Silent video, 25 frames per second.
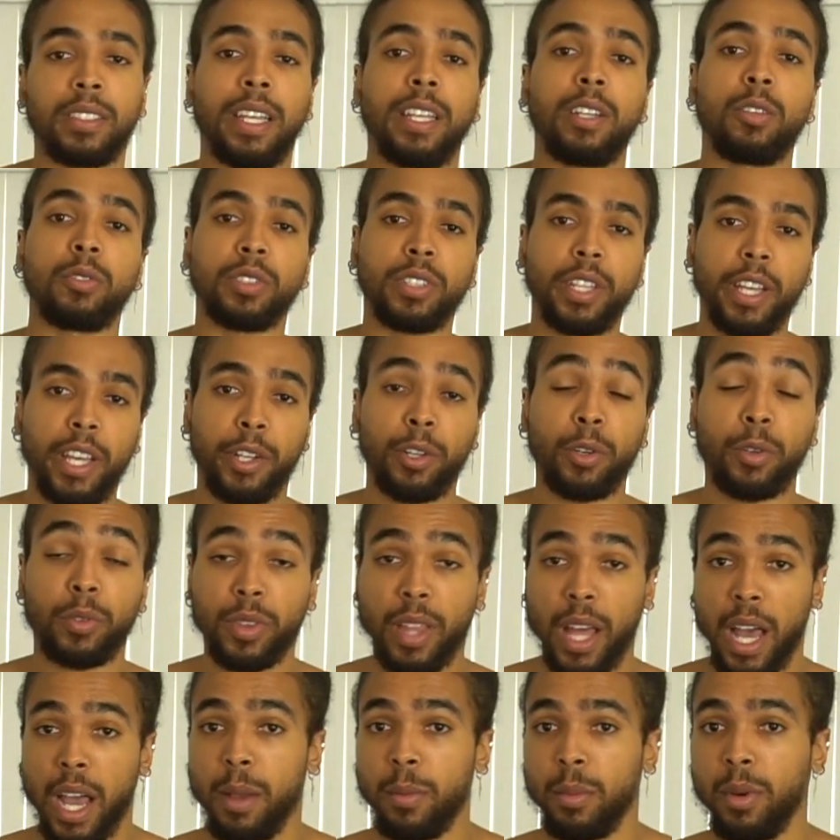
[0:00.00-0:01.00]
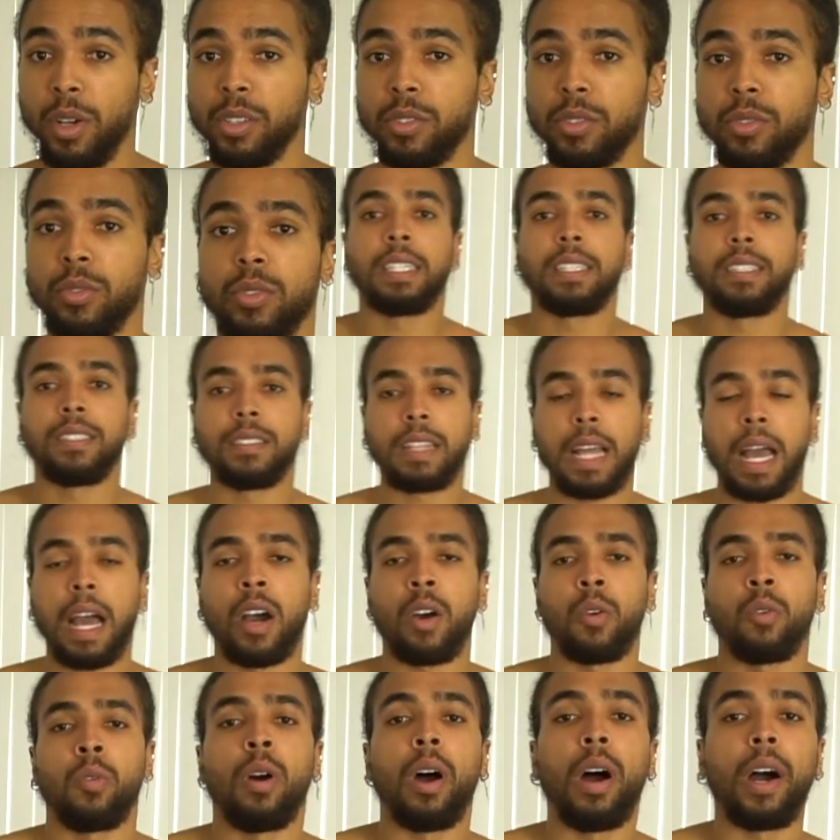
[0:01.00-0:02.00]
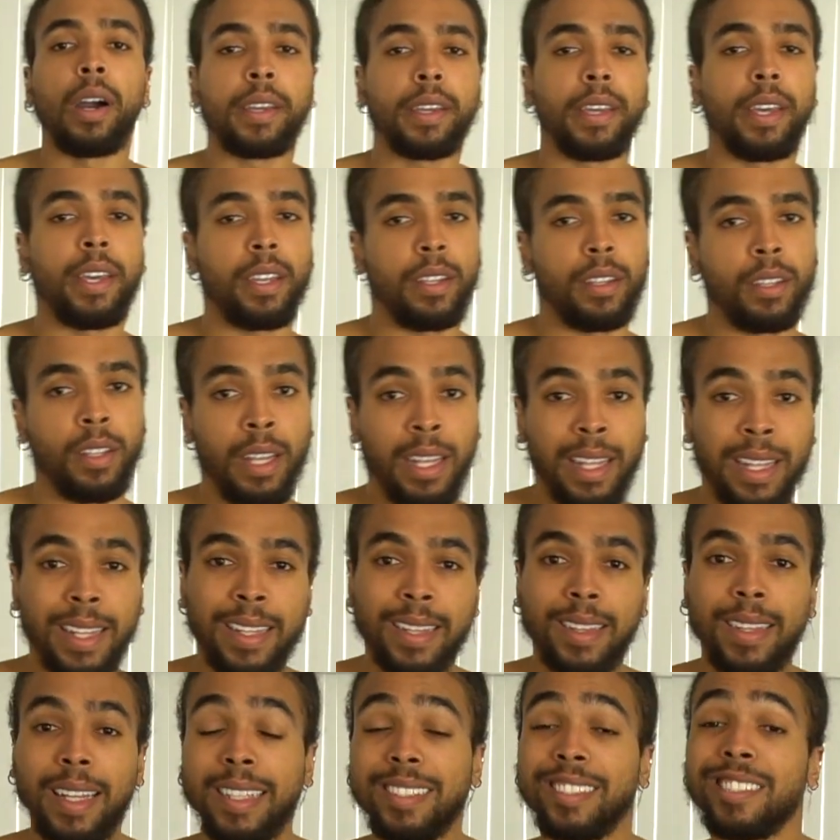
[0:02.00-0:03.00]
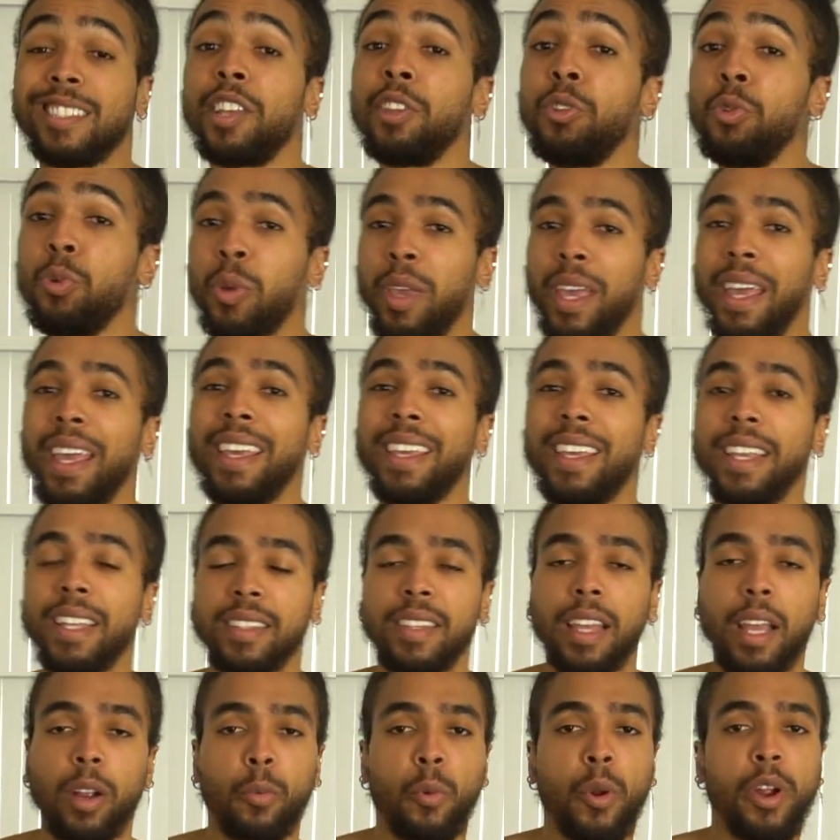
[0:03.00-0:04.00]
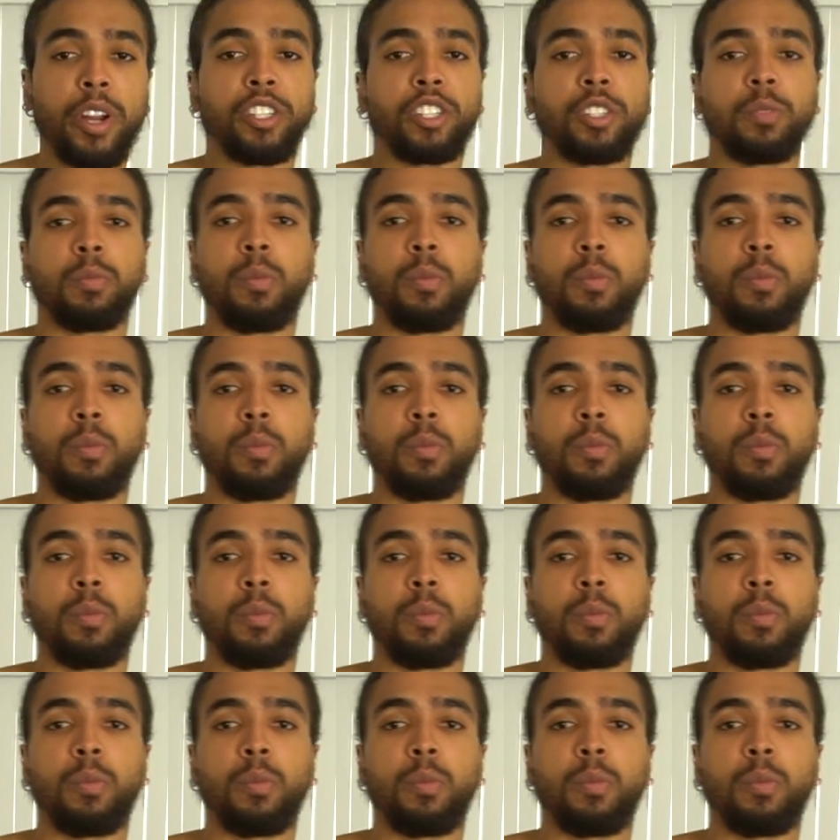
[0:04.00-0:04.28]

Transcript: in those inner thigh muscles. Now, again, let's say you can't get that range of